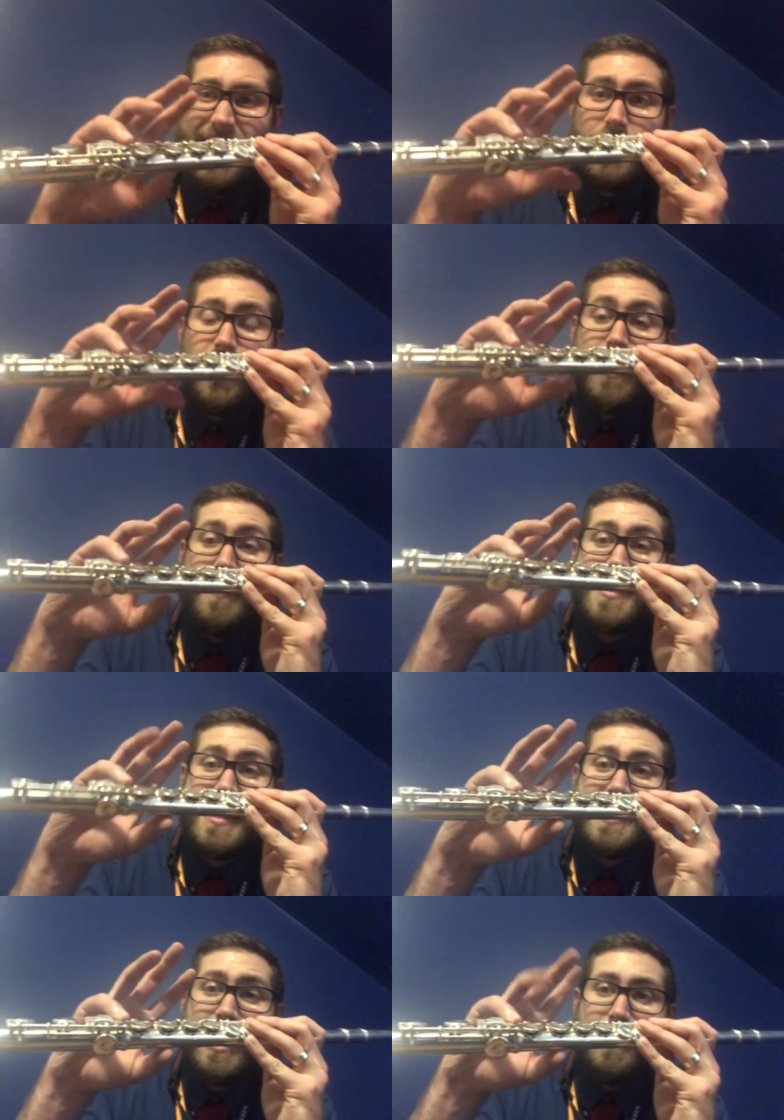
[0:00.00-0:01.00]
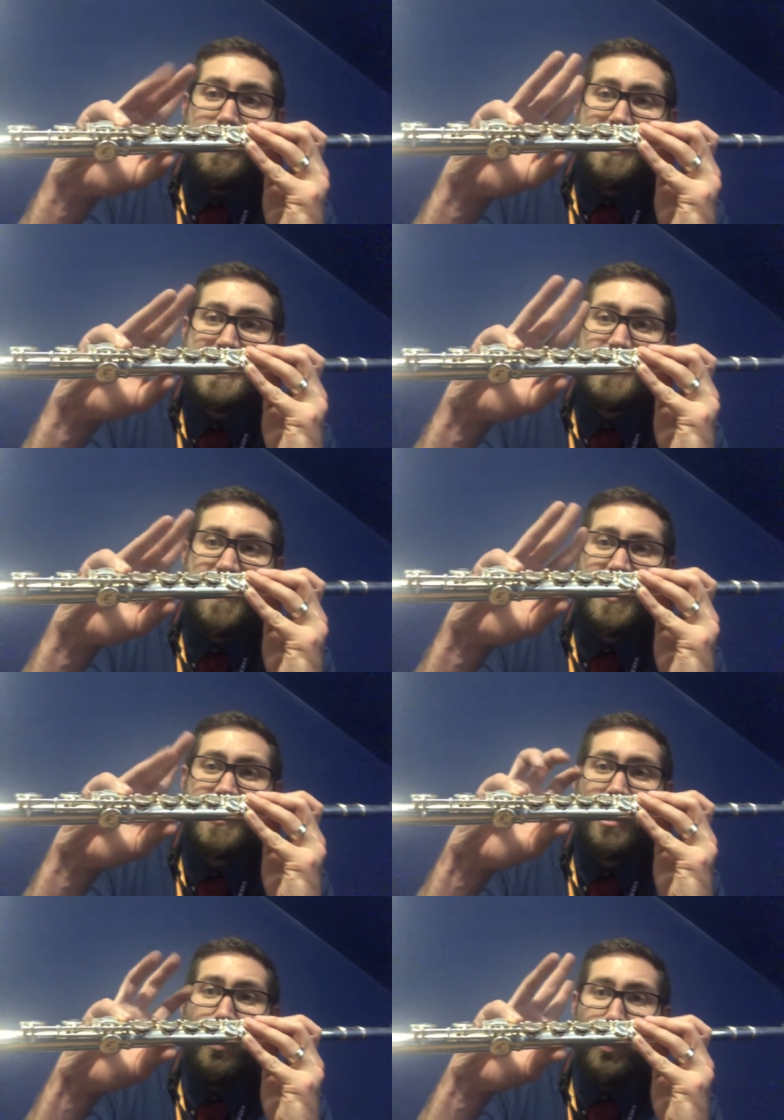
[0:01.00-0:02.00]
Your thumb stays here, but the rest of these fingers
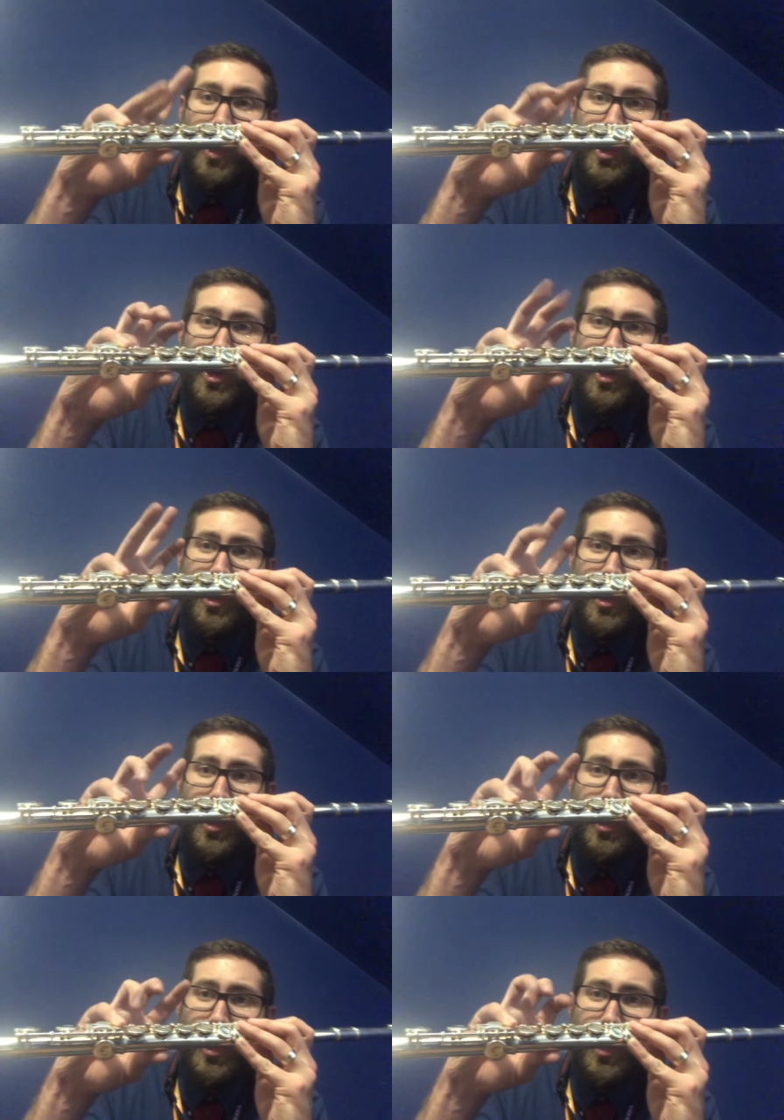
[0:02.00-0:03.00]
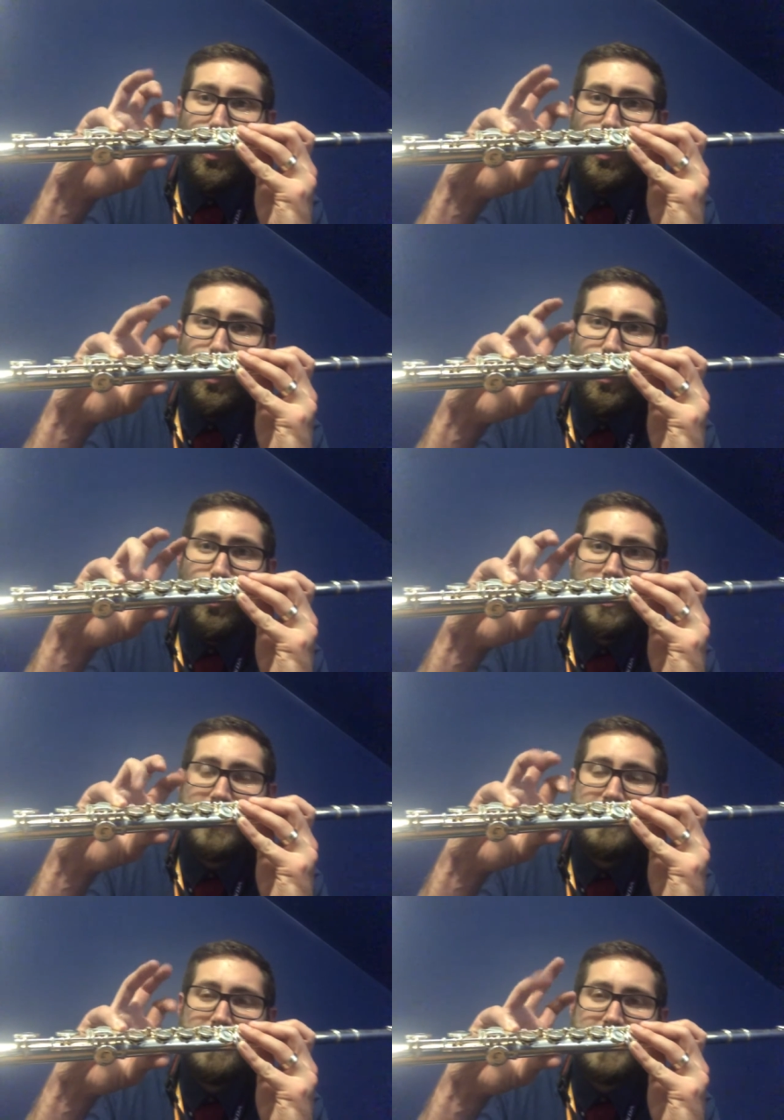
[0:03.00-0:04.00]
can go woo. Can you
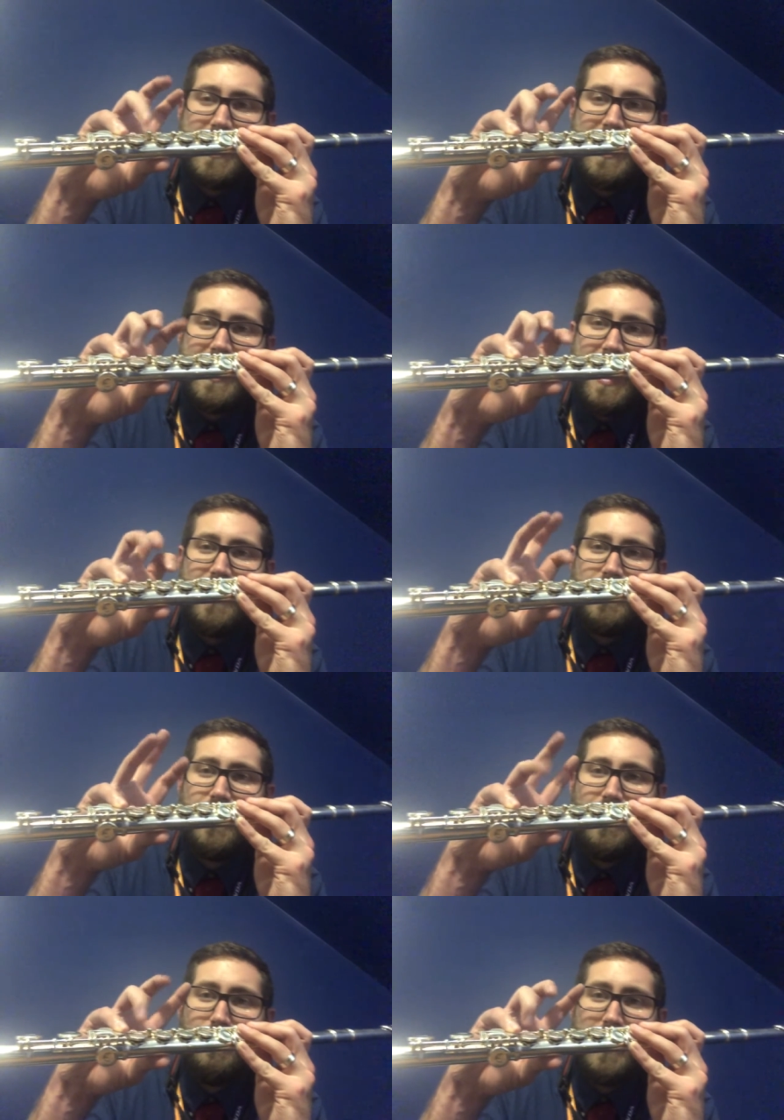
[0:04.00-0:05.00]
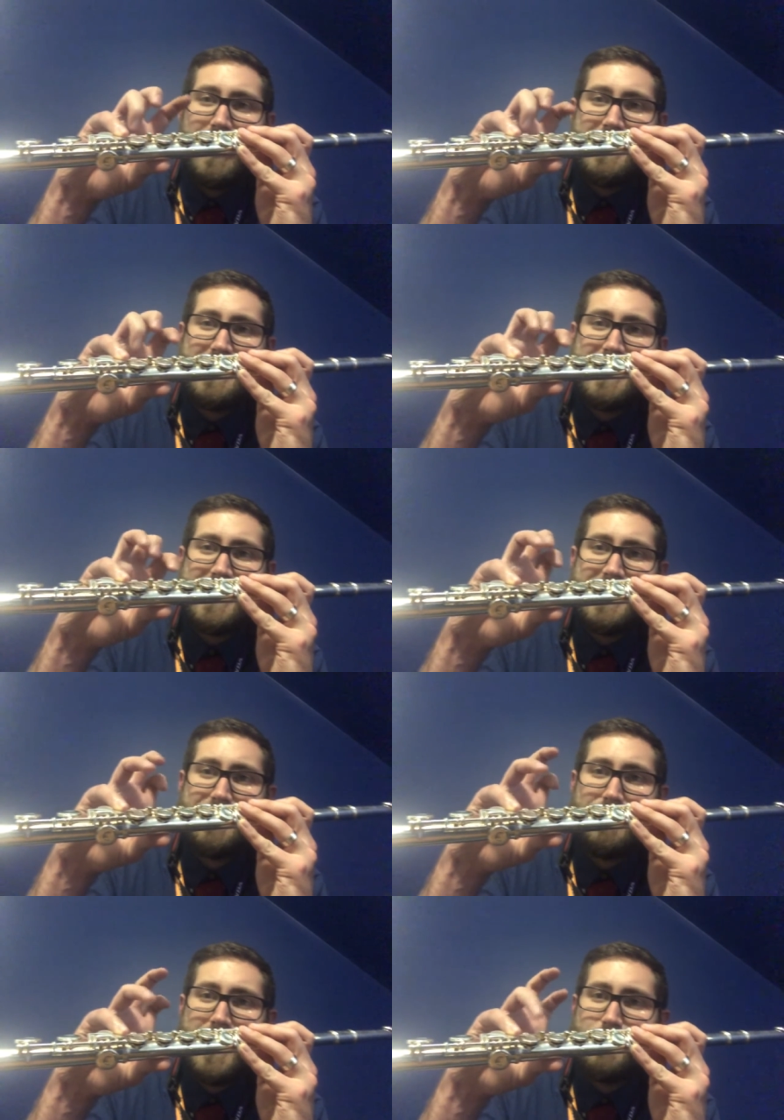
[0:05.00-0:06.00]
do that with your hand? I don't know. This is
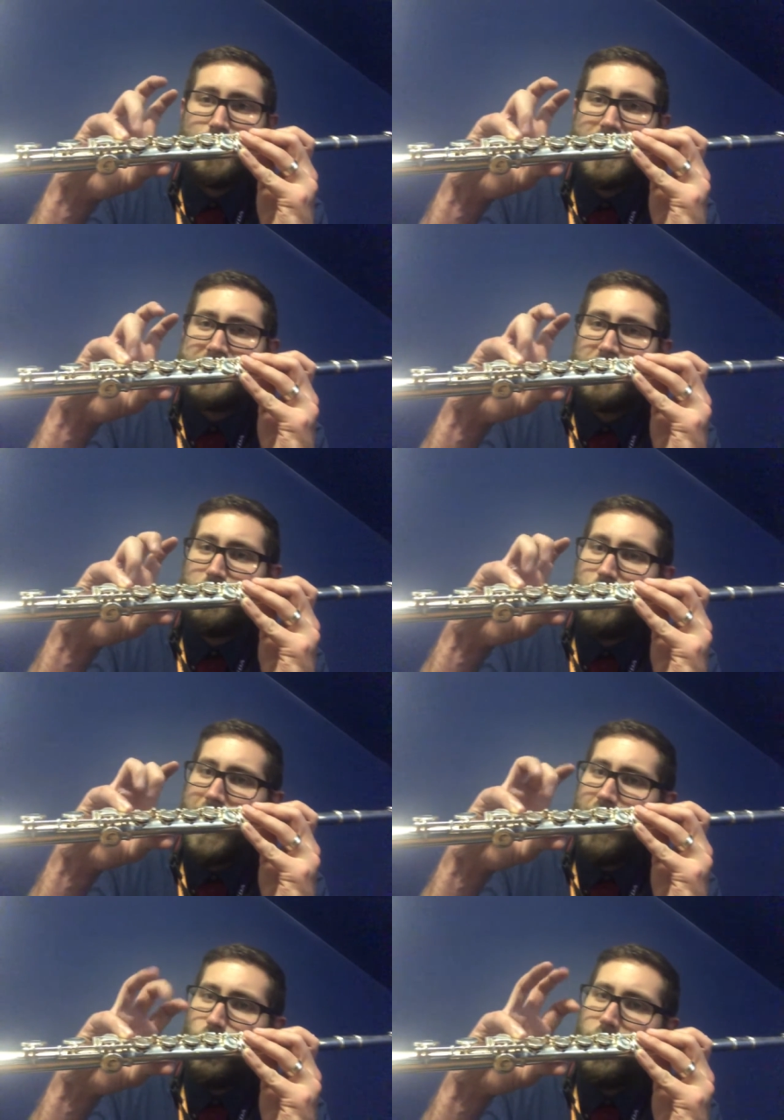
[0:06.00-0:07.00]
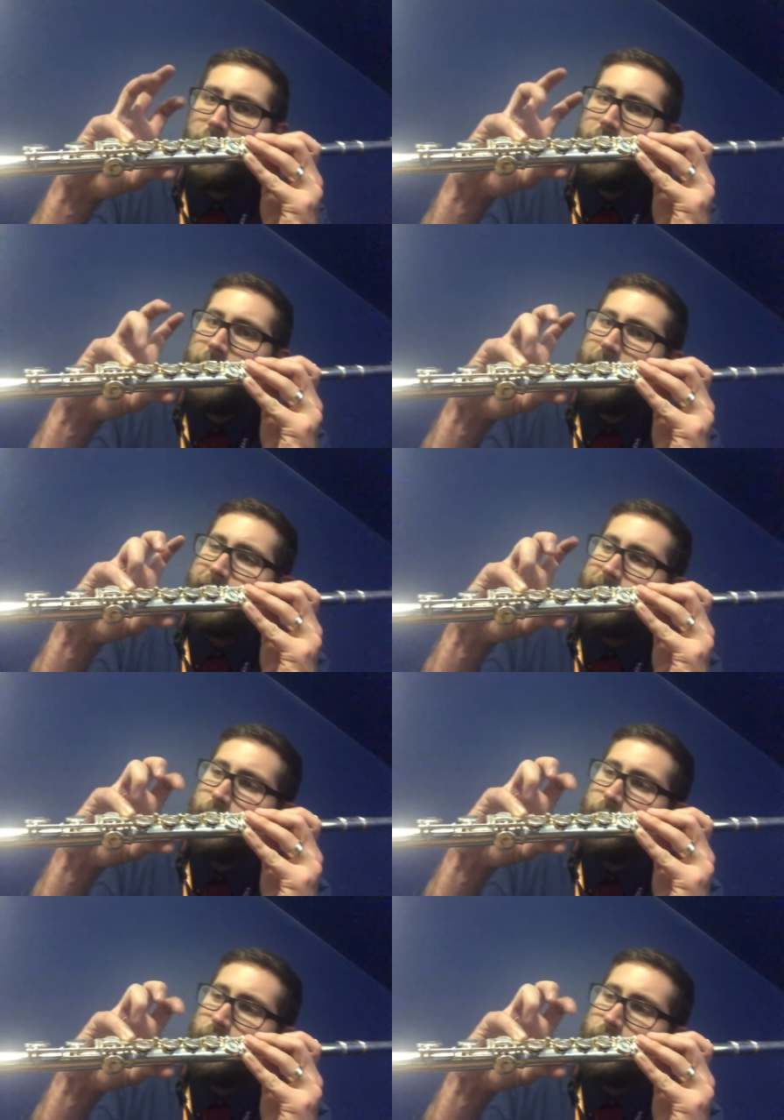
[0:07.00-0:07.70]
mesmerizing. Wow. Didn't know